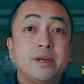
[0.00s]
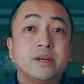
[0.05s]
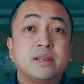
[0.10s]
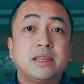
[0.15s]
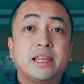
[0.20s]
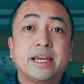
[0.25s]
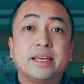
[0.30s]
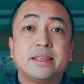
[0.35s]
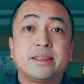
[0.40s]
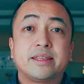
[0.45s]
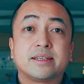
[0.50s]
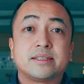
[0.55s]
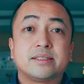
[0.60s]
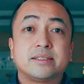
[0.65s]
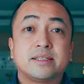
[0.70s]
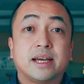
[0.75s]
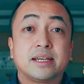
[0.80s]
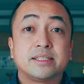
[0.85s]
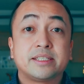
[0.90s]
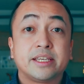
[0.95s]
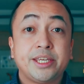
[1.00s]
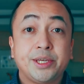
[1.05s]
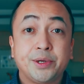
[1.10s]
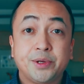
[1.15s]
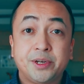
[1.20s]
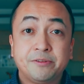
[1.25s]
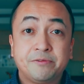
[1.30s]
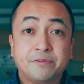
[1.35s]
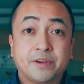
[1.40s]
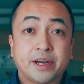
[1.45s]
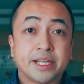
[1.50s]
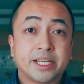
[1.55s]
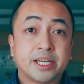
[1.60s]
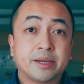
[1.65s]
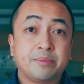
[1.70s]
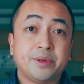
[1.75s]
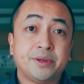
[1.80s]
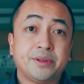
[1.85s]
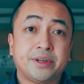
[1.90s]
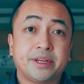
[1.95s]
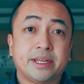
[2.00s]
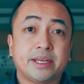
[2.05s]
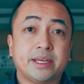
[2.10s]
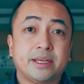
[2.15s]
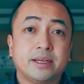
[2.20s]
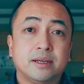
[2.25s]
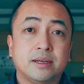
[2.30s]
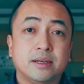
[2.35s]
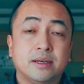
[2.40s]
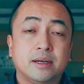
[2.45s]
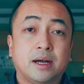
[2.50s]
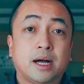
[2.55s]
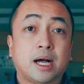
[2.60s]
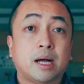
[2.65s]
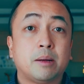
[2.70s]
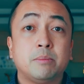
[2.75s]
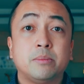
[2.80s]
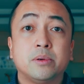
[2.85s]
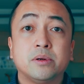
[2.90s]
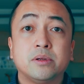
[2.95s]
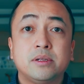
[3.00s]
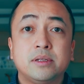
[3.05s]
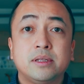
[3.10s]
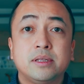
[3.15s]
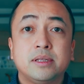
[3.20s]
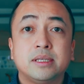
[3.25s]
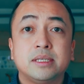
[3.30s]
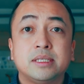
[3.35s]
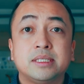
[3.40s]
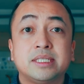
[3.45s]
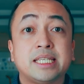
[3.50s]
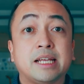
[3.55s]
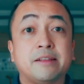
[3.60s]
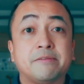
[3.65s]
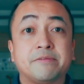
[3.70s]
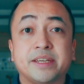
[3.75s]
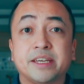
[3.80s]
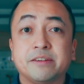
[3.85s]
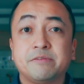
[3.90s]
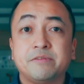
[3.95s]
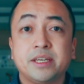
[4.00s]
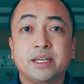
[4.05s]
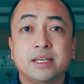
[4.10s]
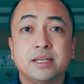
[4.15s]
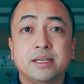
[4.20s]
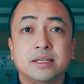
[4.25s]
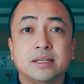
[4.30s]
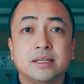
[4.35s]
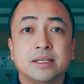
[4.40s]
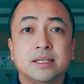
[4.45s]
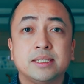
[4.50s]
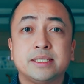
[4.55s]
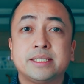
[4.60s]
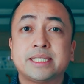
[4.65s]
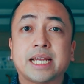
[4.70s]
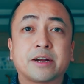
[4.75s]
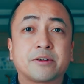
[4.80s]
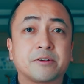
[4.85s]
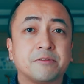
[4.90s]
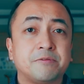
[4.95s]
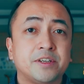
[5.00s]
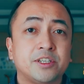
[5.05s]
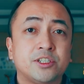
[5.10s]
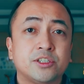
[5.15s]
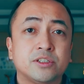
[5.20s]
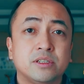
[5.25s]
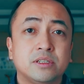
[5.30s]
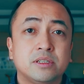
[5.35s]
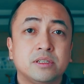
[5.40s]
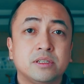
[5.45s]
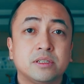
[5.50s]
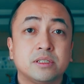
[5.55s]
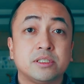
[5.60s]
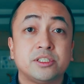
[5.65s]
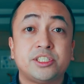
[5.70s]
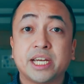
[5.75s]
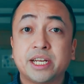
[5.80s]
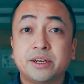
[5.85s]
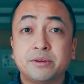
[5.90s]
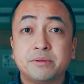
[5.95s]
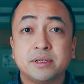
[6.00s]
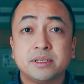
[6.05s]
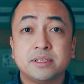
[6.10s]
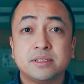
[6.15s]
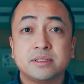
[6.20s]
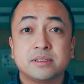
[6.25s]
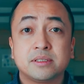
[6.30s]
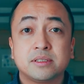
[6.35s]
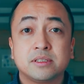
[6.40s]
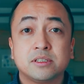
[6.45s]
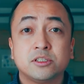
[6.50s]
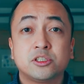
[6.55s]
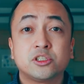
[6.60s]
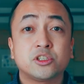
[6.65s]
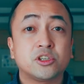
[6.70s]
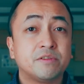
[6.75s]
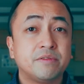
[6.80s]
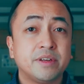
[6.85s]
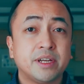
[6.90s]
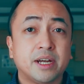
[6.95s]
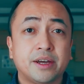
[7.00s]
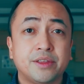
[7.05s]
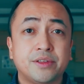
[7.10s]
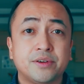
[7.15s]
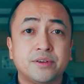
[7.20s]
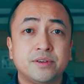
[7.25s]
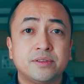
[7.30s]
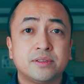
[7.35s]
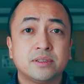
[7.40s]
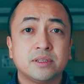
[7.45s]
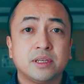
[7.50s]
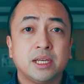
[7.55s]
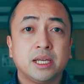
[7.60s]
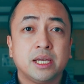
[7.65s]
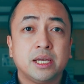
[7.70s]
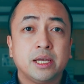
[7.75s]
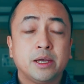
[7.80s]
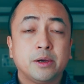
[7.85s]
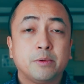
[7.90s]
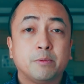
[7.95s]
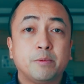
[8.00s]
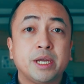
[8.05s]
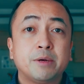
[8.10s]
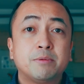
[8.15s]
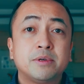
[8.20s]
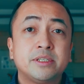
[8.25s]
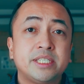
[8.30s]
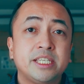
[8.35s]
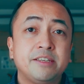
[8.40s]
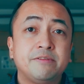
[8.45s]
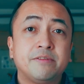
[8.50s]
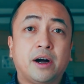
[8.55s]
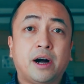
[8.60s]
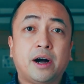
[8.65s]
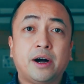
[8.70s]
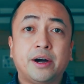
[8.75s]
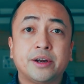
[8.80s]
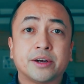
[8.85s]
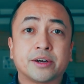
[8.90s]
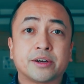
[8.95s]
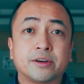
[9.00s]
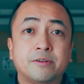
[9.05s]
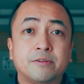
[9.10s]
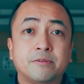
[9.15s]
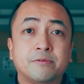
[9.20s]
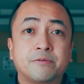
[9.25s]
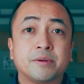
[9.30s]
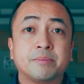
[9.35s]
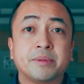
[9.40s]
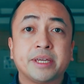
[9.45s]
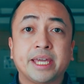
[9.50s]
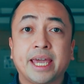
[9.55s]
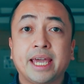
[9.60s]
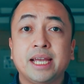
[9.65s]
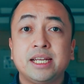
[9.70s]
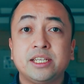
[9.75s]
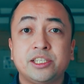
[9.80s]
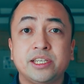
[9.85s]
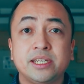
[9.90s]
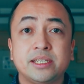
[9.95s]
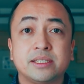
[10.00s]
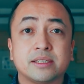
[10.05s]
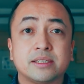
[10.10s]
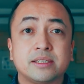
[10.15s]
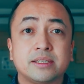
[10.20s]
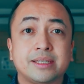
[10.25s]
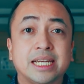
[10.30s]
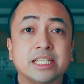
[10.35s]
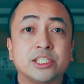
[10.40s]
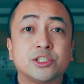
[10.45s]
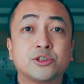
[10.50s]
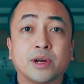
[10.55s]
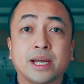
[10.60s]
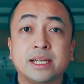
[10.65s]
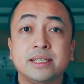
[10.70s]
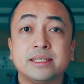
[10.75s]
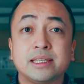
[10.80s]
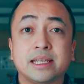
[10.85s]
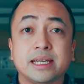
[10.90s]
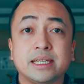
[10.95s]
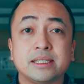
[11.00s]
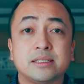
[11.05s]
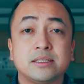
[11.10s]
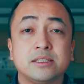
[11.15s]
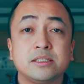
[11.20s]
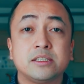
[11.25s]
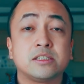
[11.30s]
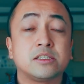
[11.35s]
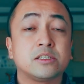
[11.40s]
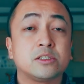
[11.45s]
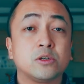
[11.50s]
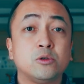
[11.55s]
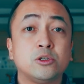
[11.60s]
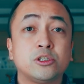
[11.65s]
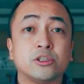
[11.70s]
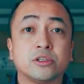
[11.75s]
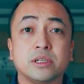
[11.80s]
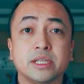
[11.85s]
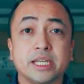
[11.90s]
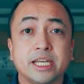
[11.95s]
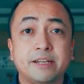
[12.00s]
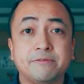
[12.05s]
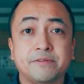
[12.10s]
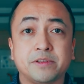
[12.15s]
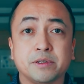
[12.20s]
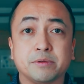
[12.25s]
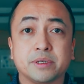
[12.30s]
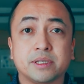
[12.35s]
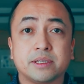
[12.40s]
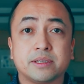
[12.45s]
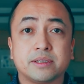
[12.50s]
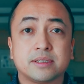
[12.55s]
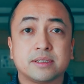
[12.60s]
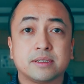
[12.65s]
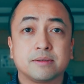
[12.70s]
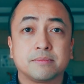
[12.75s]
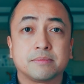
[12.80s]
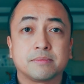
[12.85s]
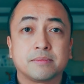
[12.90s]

we are like this as a unified community, humble, self-giving, sacrificial, generous, serving others, we receive honor from King Jesus that translates to social influence.